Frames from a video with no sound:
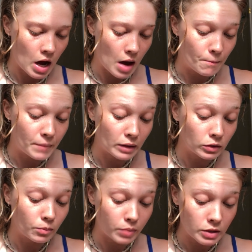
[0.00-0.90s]
I'm
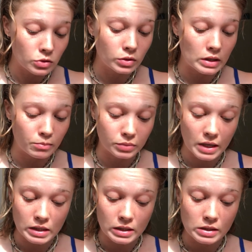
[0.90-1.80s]
bundled in
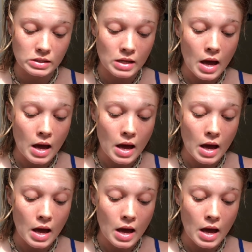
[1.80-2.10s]
blankets,